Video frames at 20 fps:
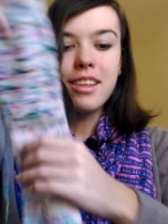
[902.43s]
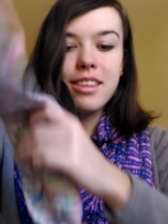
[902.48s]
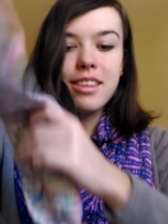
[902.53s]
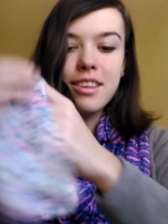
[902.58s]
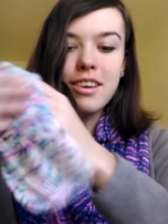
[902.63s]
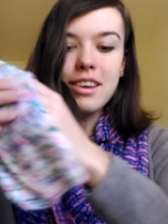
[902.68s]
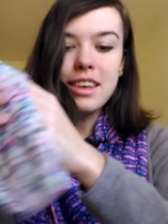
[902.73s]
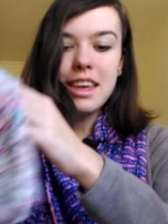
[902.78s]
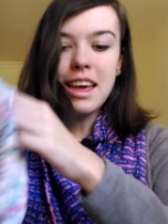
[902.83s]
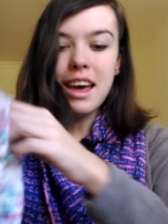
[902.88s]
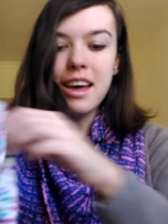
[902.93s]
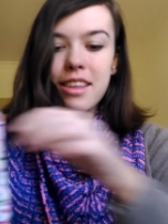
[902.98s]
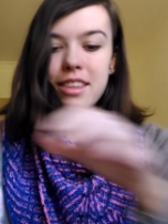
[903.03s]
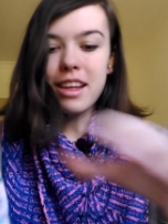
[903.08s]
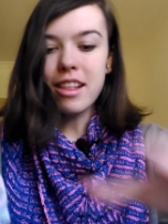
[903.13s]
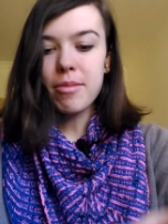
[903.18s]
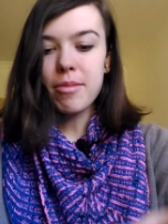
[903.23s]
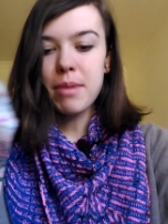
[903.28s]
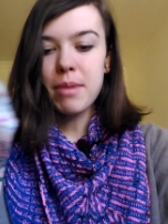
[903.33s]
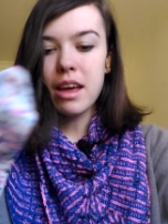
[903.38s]
So yeah,
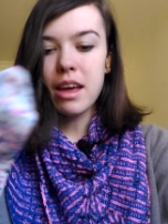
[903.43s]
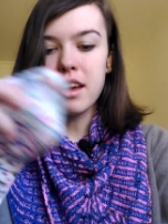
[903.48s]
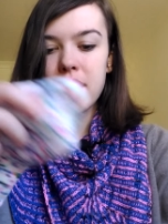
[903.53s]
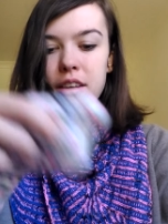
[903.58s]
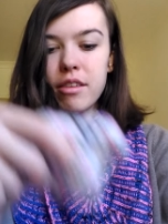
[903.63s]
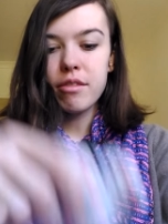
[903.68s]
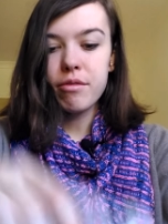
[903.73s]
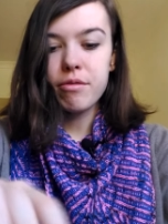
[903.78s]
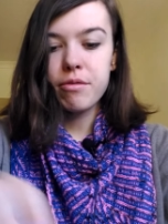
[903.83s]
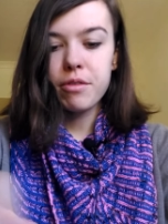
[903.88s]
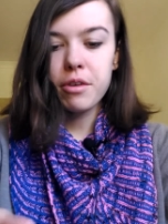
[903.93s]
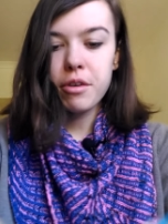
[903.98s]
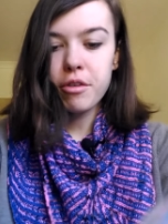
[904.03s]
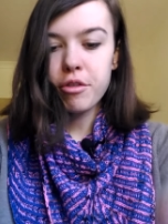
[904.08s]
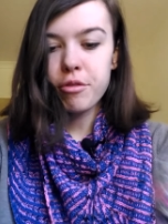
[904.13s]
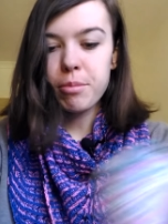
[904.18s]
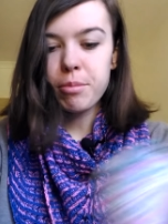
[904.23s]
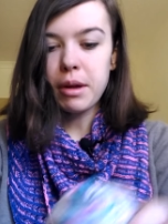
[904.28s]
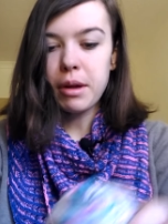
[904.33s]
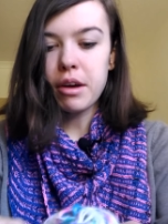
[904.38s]
that's my
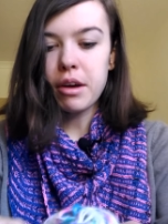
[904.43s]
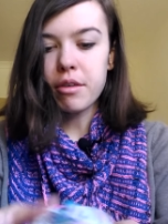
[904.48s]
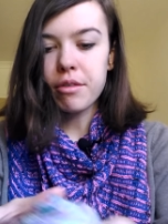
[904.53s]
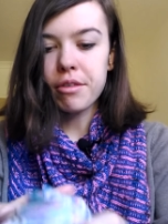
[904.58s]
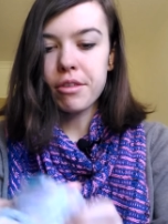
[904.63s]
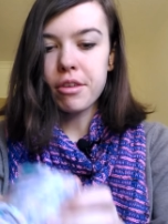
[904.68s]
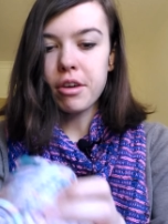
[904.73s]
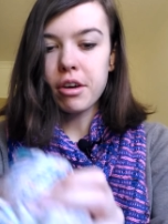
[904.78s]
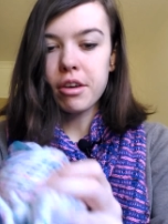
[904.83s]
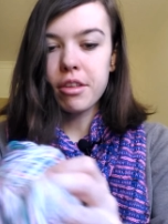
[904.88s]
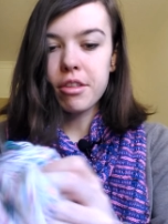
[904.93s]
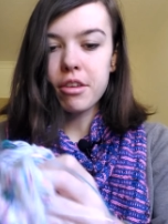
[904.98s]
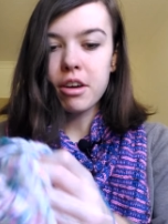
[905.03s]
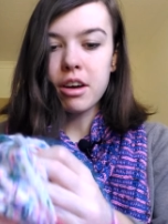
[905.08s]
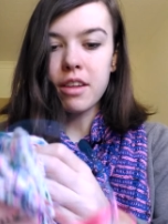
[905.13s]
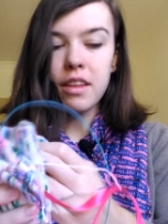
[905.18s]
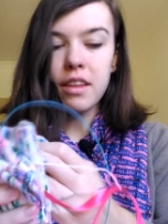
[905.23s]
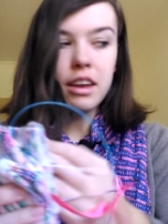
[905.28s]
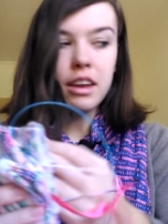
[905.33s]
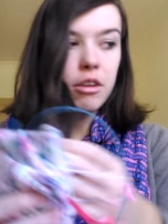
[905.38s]
first pair of socks
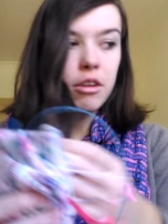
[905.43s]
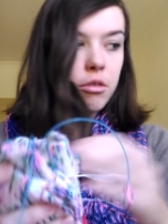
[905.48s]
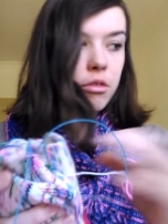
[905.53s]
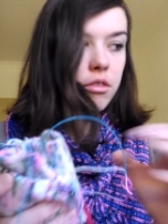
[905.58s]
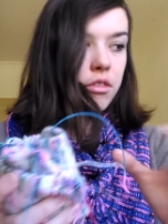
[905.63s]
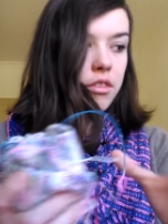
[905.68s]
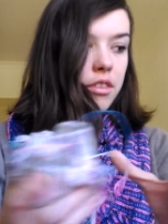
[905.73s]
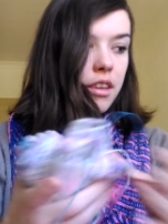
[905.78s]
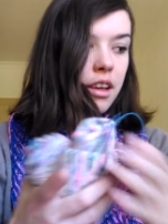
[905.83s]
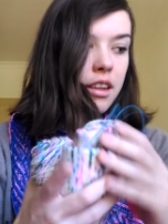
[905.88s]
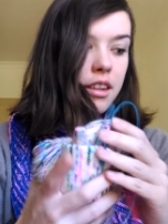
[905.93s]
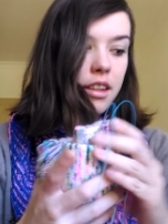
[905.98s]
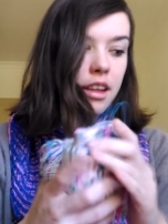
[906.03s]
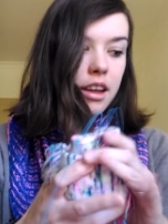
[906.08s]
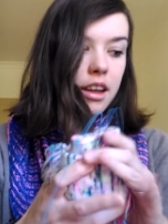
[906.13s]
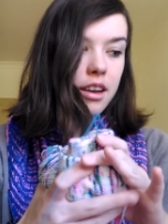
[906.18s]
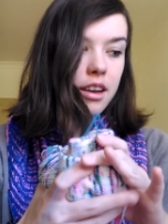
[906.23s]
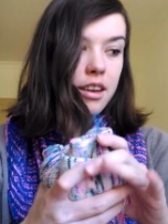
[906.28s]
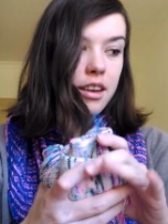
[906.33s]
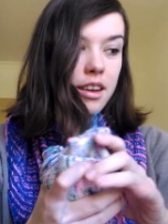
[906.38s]
on the needles. And
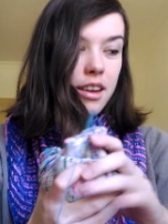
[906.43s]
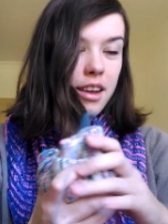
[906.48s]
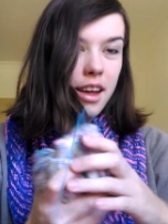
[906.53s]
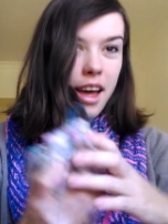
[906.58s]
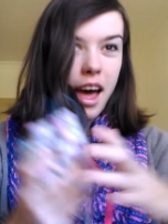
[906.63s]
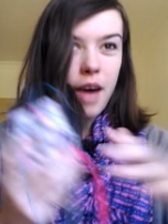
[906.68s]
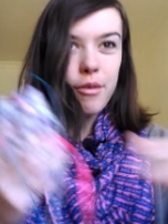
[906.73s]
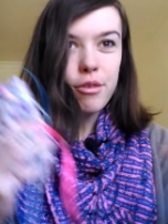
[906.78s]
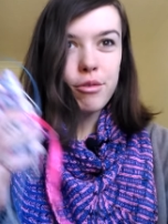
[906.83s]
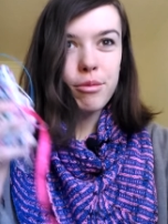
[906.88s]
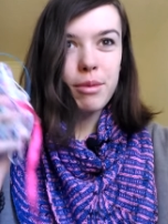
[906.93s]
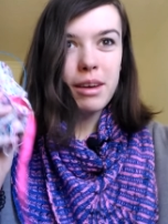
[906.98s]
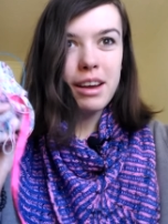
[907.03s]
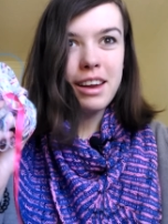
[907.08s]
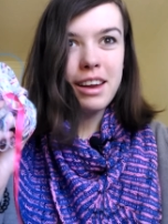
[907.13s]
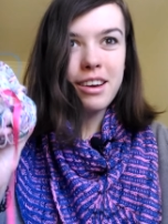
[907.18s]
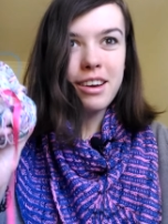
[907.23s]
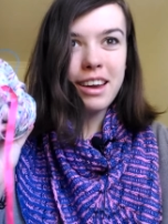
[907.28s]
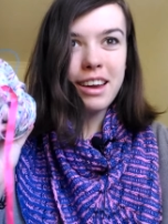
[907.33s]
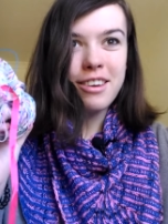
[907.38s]
then I was
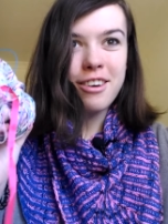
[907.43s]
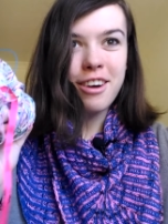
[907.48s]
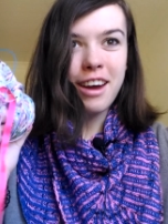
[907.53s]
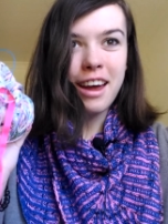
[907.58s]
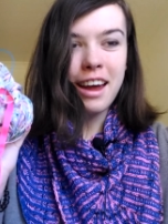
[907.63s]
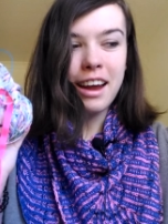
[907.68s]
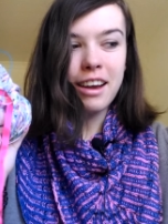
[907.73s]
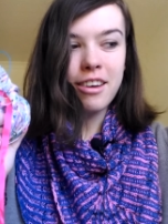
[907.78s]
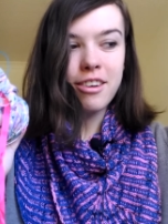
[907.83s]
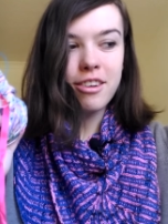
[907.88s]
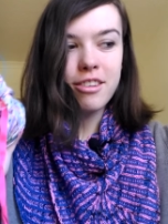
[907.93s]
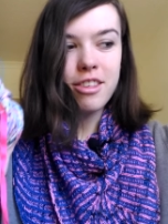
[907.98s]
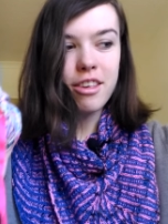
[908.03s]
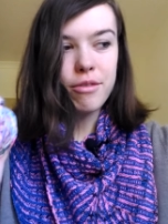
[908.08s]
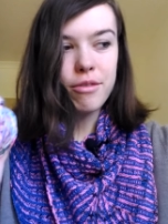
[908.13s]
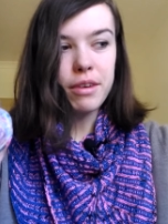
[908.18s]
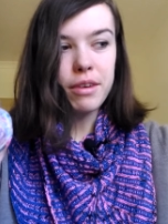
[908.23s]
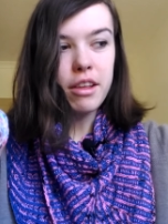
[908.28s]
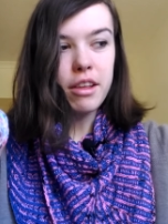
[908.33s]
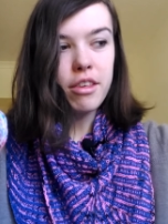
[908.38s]
really trying to
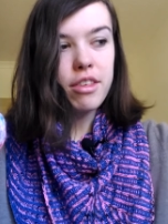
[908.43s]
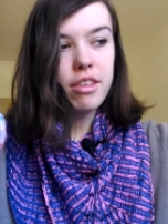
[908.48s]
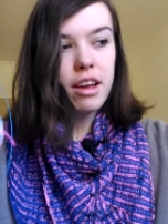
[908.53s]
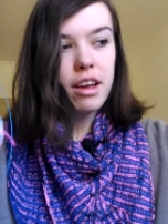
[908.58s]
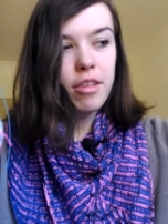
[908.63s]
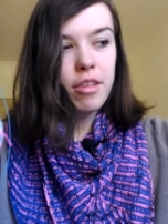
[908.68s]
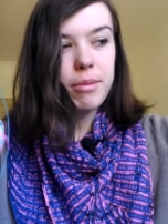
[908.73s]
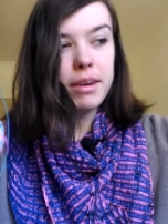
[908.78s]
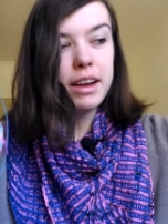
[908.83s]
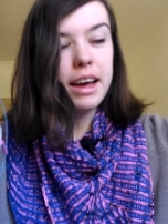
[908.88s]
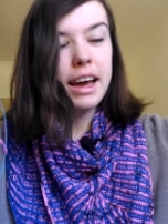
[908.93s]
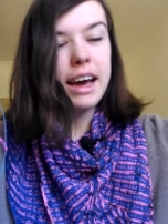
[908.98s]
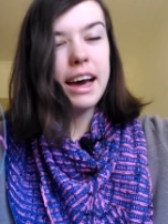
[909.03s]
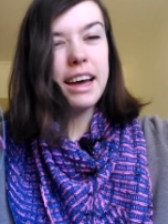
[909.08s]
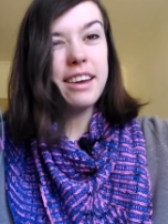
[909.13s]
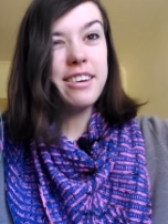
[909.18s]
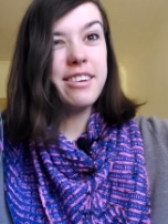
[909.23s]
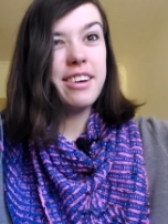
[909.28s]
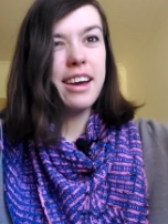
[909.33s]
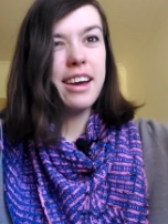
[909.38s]
just finish things, but I
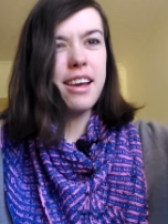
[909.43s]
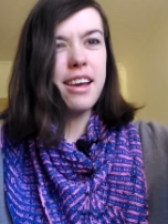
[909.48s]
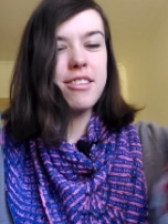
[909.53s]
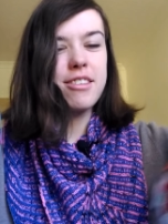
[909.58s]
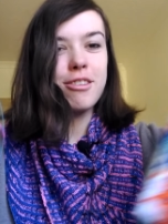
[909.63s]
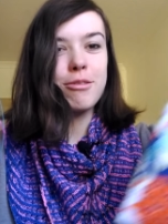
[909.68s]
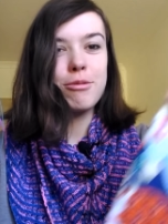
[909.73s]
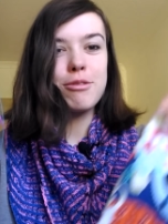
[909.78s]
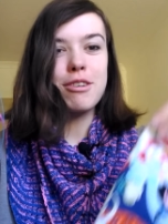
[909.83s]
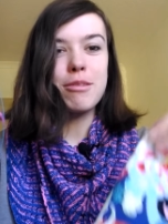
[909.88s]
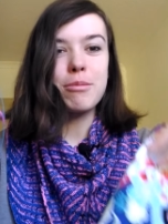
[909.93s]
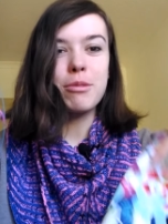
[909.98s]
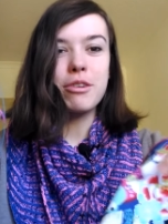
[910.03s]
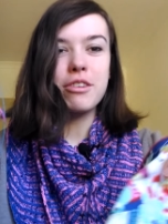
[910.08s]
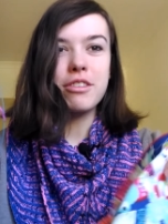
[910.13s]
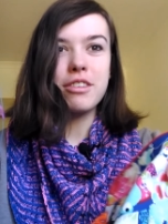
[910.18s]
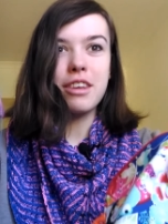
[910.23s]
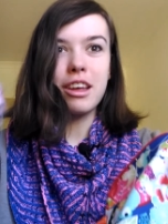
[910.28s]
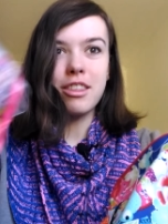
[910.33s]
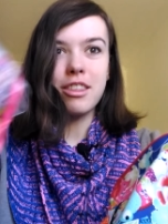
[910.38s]
had to cast on one
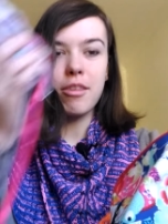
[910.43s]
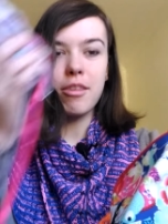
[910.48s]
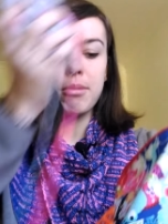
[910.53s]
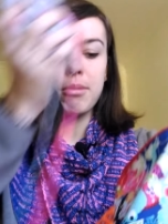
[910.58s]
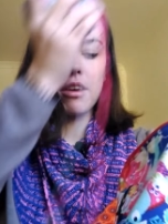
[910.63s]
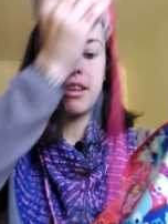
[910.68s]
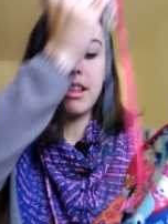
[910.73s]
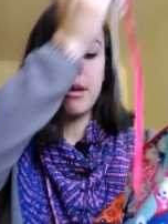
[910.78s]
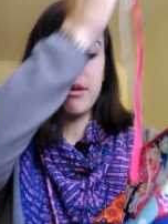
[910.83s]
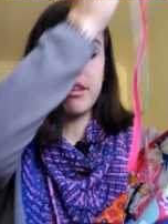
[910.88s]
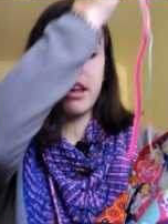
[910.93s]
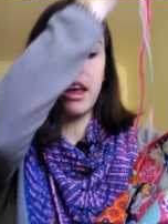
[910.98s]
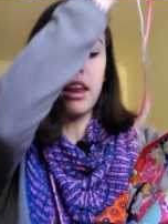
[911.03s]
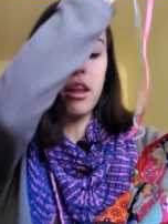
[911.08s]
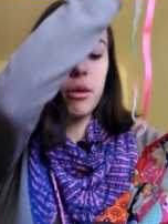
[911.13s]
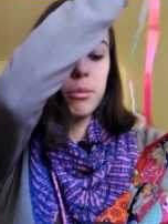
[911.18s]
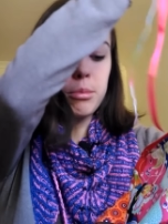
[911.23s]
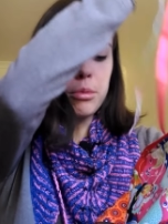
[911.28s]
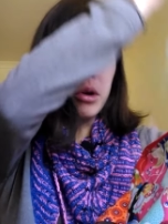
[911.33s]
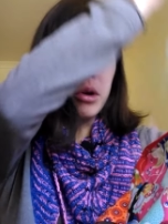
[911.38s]
more thing just because I was
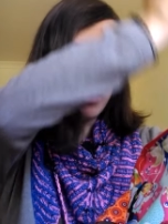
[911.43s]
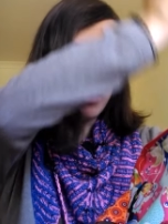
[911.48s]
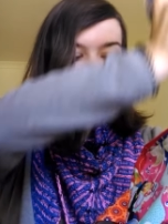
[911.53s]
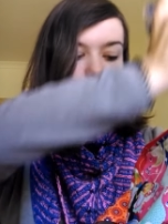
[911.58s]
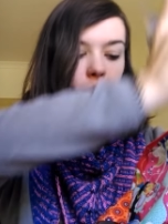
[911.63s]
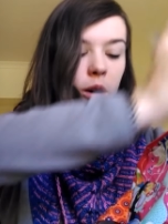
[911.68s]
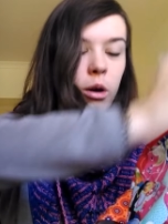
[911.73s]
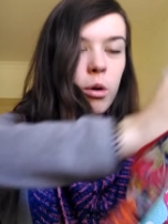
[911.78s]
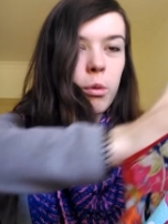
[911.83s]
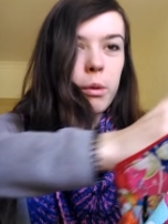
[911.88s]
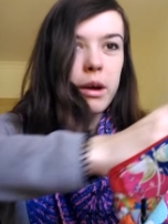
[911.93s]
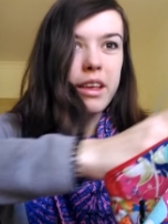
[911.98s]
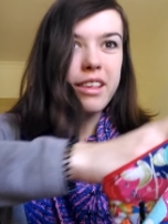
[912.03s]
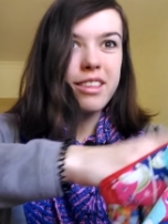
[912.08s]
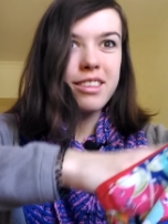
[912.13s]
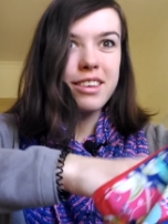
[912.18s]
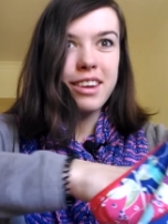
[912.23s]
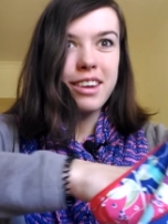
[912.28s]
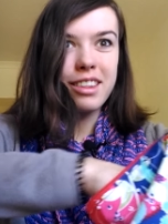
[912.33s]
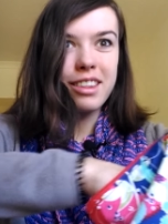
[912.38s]
getting bored of
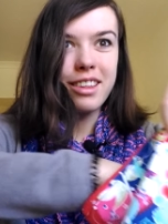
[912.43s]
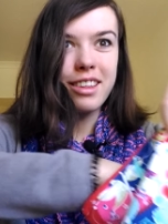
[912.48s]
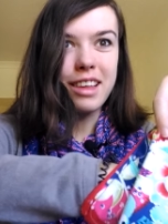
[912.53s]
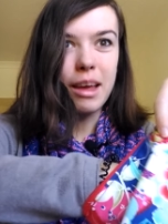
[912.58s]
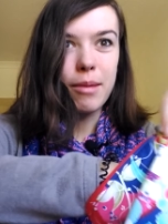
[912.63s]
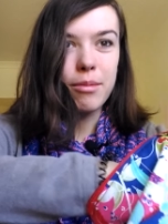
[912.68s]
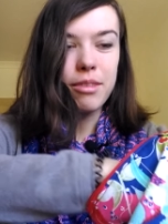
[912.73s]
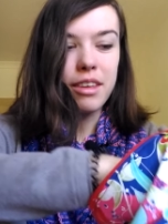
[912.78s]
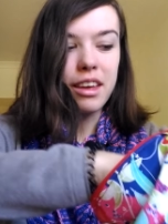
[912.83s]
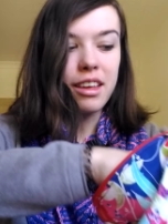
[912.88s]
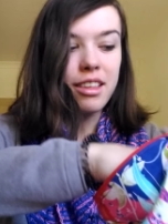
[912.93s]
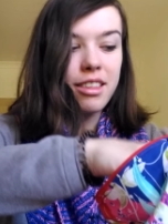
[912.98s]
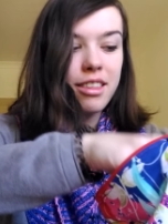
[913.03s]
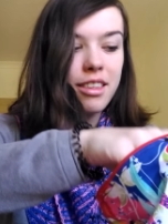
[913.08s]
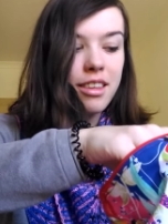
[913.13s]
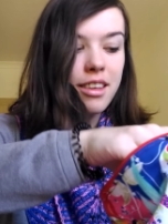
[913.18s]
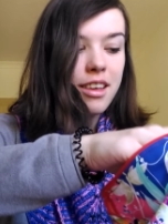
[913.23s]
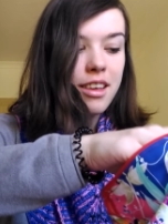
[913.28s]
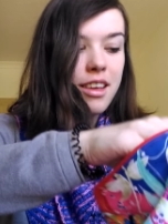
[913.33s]
always knitting the same things.